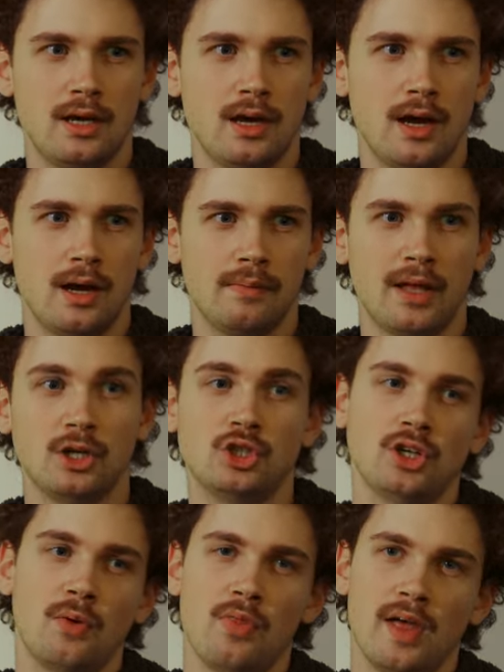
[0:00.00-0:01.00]
that's
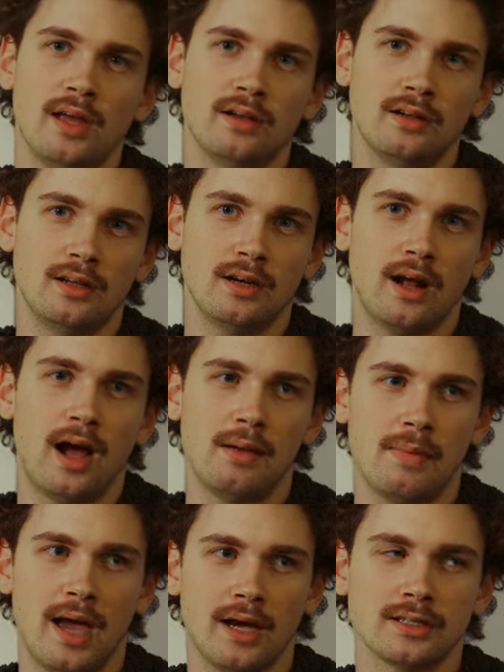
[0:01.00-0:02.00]
shown then in an
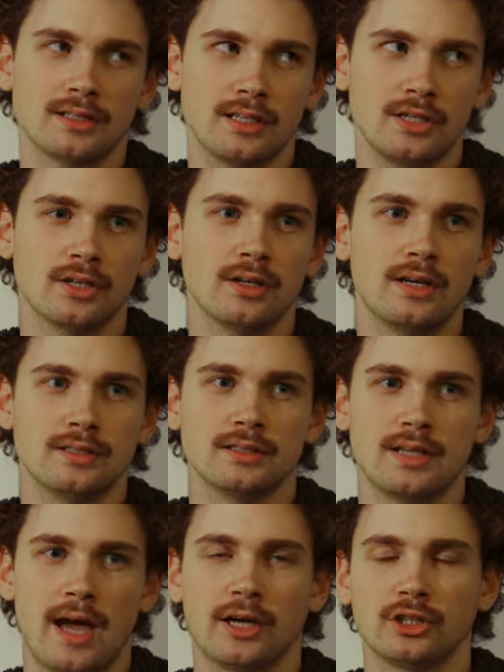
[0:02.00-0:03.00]
IMAX theater
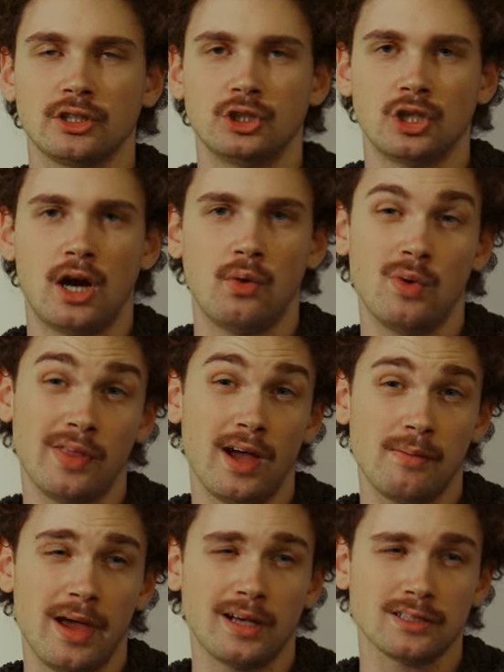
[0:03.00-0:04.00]
isn't actually shot with
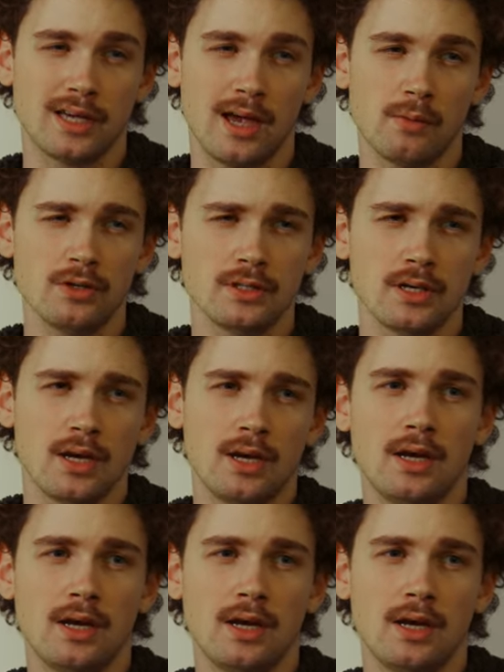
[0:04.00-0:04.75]
IMAX cameras.